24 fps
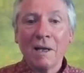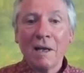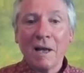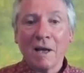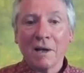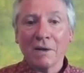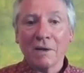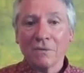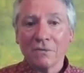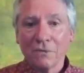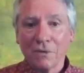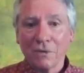
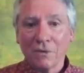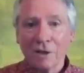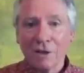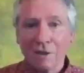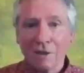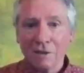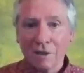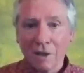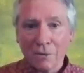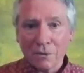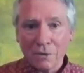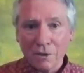have
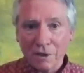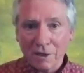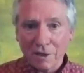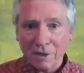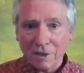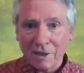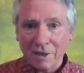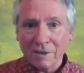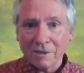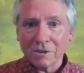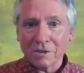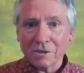nothing
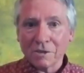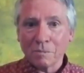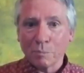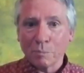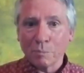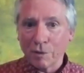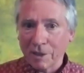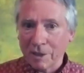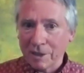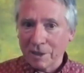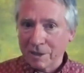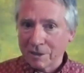against
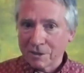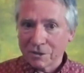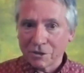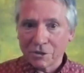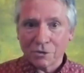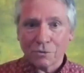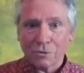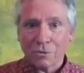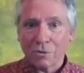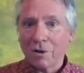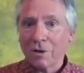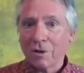bringing
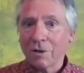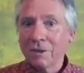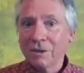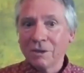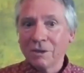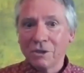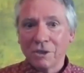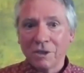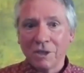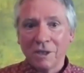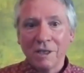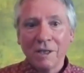
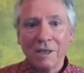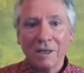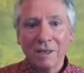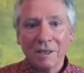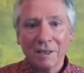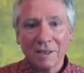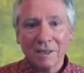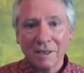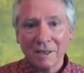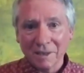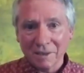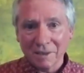astrology
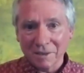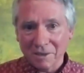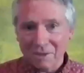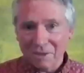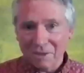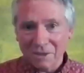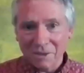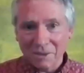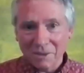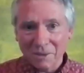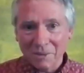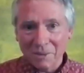
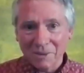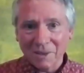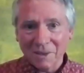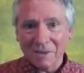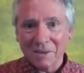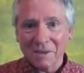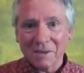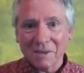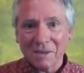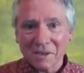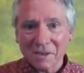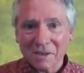into
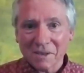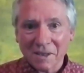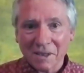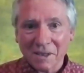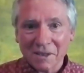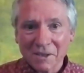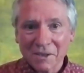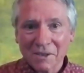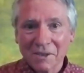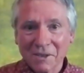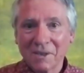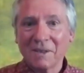the
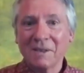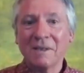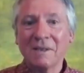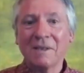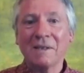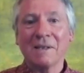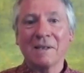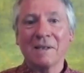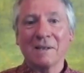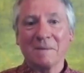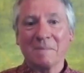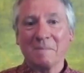
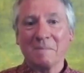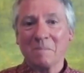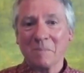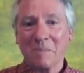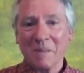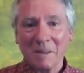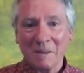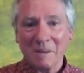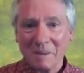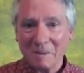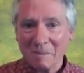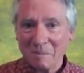discussion,
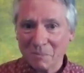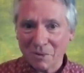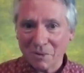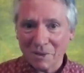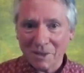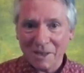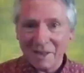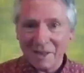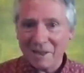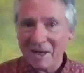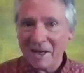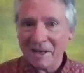
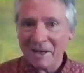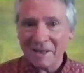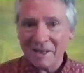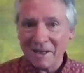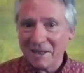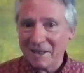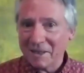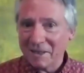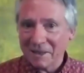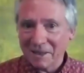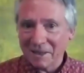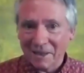bringing
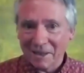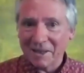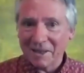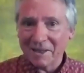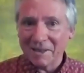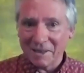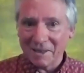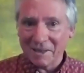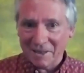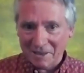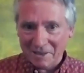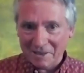any
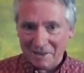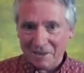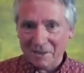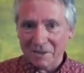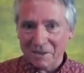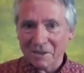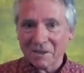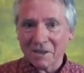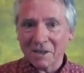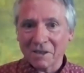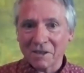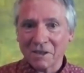idea into the
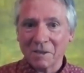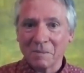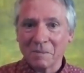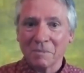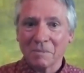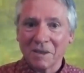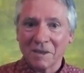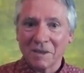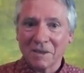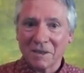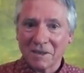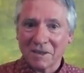discussion,
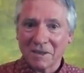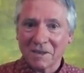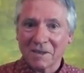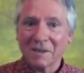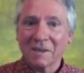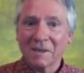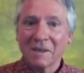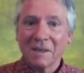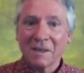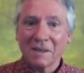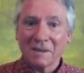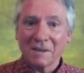but
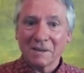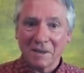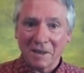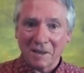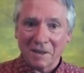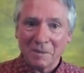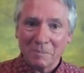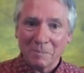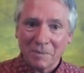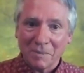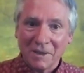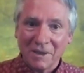let
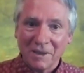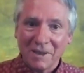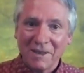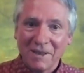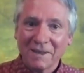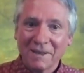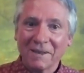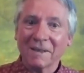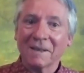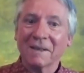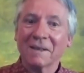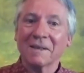it
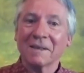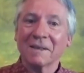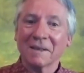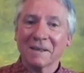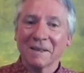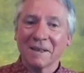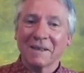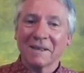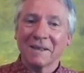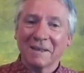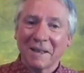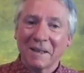be
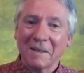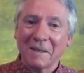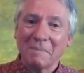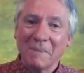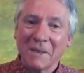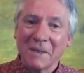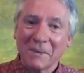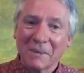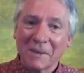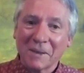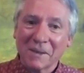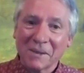
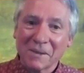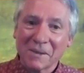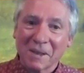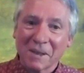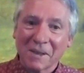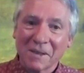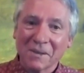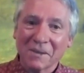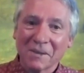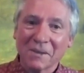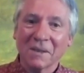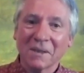
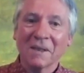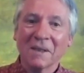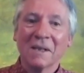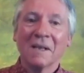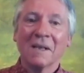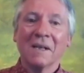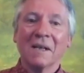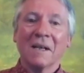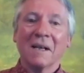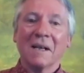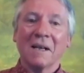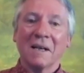criticized.
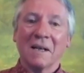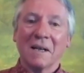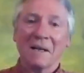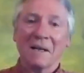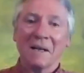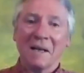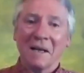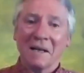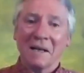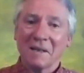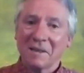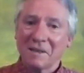
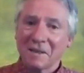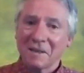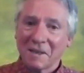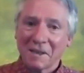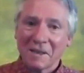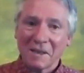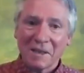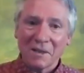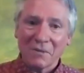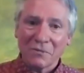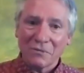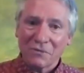
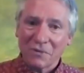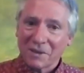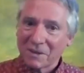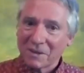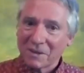If